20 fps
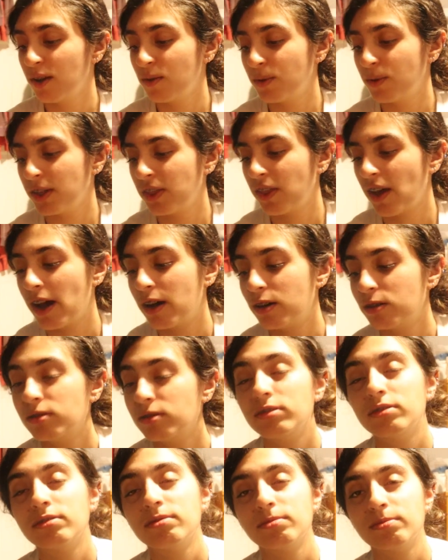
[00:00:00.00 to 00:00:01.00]

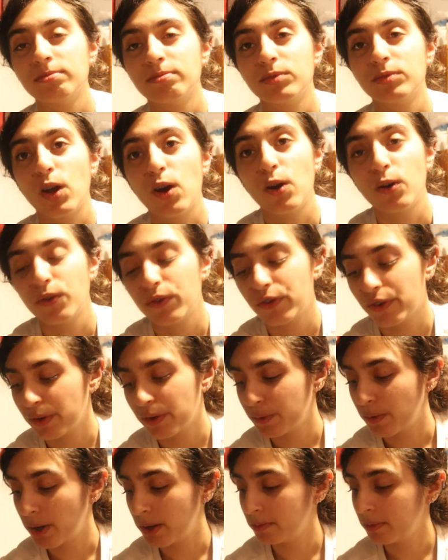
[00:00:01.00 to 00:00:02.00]
without
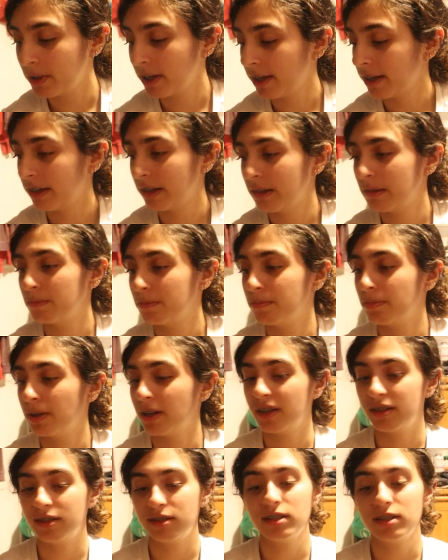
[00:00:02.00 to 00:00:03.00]
overwhelming it.
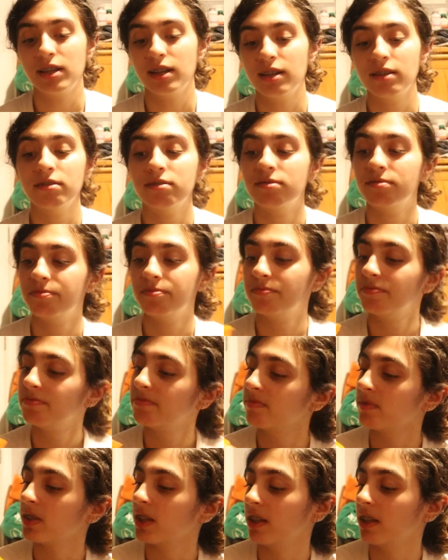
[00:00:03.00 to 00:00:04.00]
But
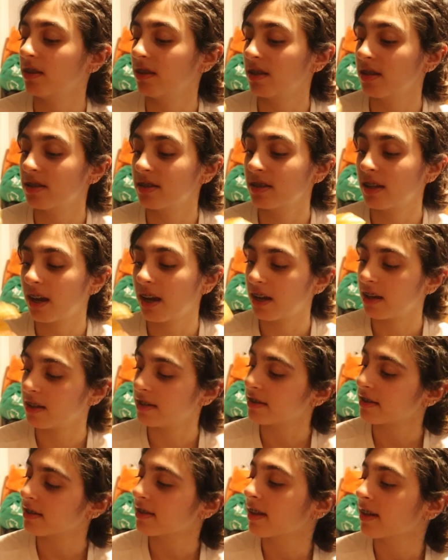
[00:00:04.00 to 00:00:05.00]
in this
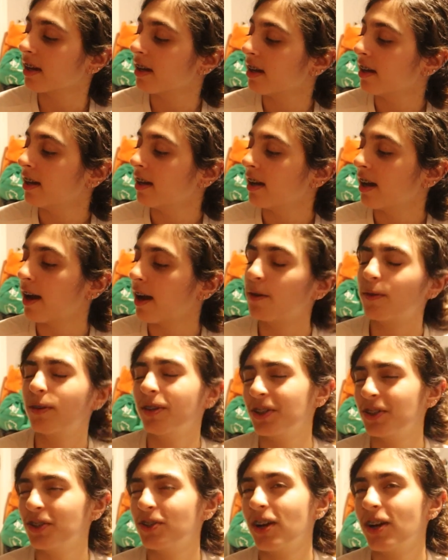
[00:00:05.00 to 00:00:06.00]
case, I
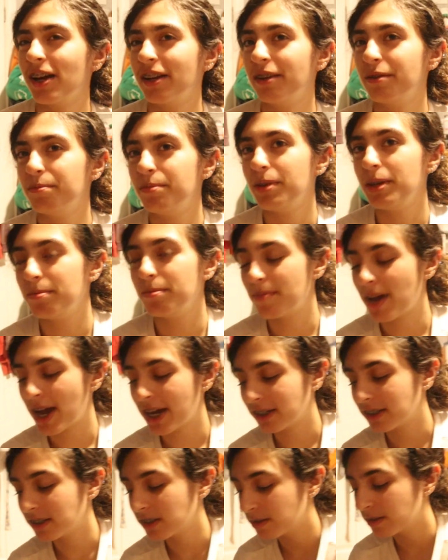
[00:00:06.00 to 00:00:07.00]
want to try to be
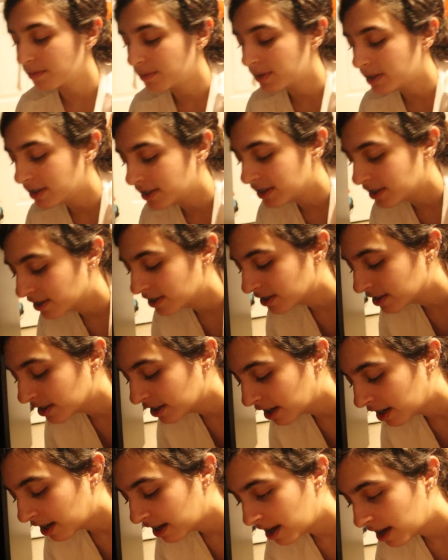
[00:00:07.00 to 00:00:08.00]

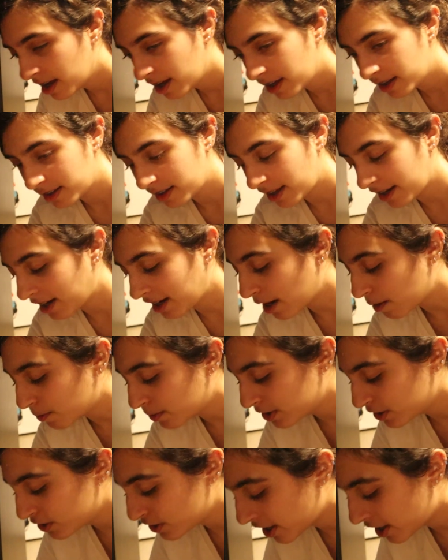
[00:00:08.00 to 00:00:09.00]
maximalist. Like, I
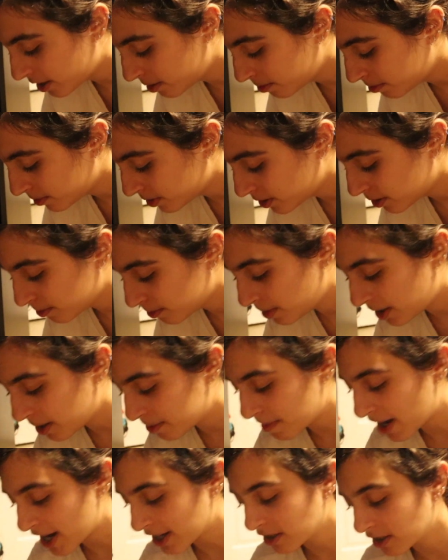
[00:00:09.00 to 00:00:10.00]
want to try to be a
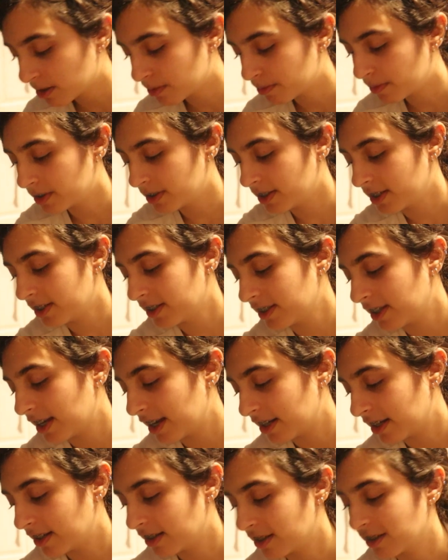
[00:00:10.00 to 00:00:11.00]
maximalist
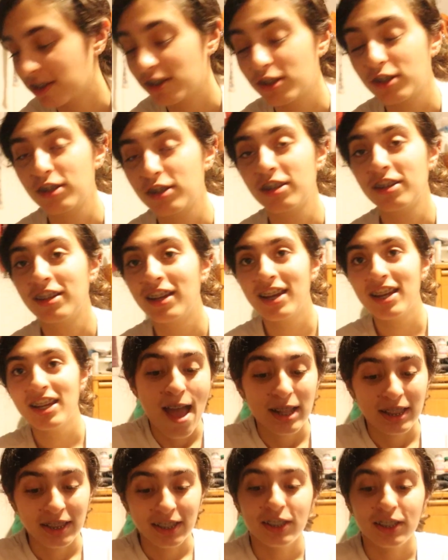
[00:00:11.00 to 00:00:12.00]
and just
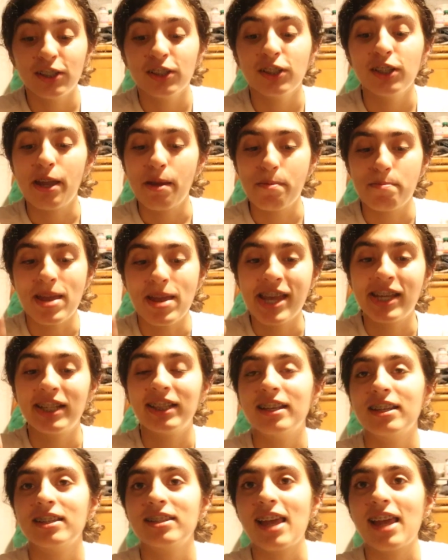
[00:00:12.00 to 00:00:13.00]
literally make
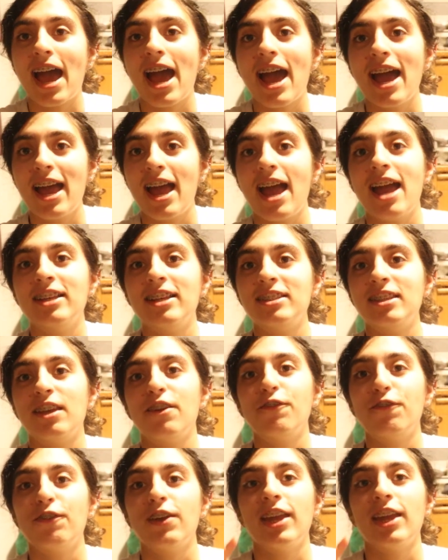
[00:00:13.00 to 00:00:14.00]
this hat as if